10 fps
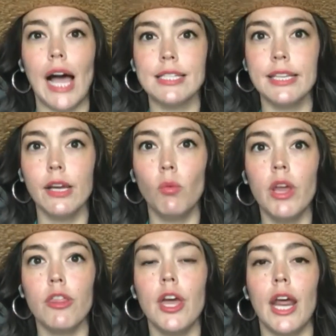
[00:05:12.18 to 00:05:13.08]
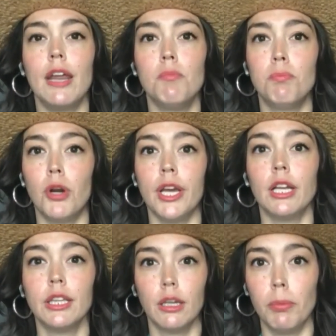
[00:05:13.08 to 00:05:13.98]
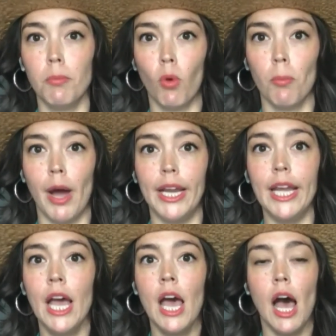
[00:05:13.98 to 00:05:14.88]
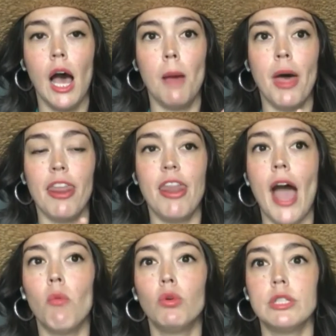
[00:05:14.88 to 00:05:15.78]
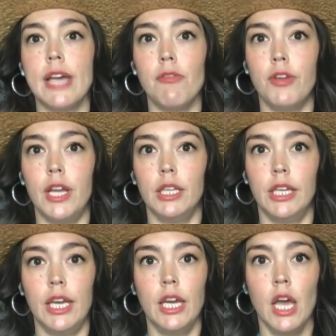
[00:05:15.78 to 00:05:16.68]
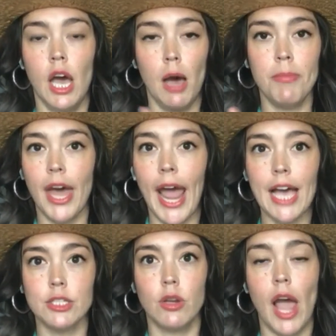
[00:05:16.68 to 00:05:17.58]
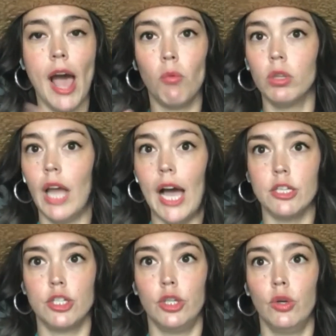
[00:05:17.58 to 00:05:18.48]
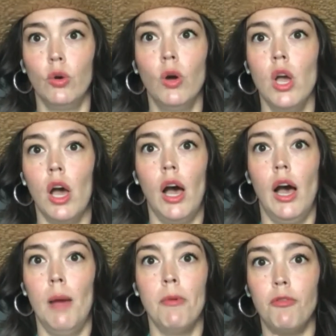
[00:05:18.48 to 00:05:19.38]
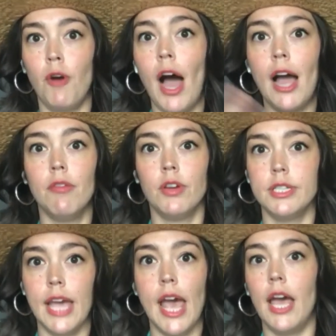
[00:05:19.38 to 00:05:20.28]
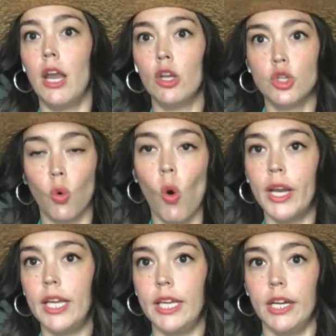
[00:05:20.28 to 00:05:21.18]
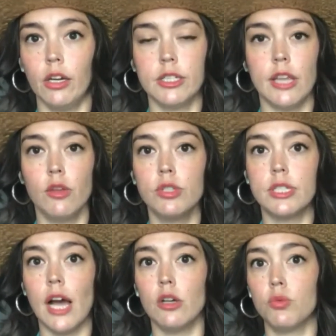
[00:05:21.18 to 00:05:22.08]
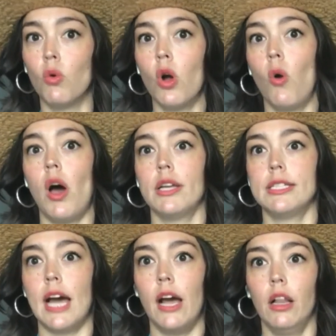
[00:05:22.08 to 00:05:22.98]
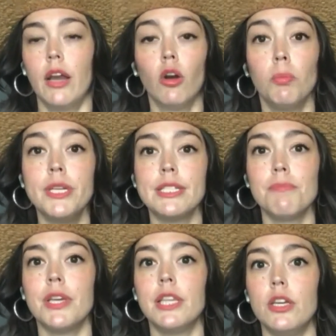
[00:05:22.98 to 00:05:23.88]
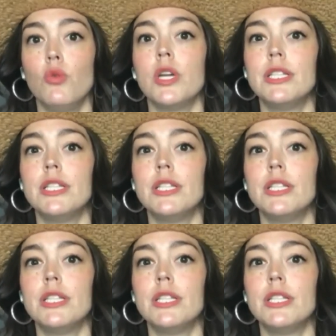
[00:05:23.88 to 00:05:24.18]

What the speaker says: classic with it and then putting a little bit more money, that will definitely, that hat will last you 5, 10, 20 years, and those styles won't go out of style. And it'll be something that you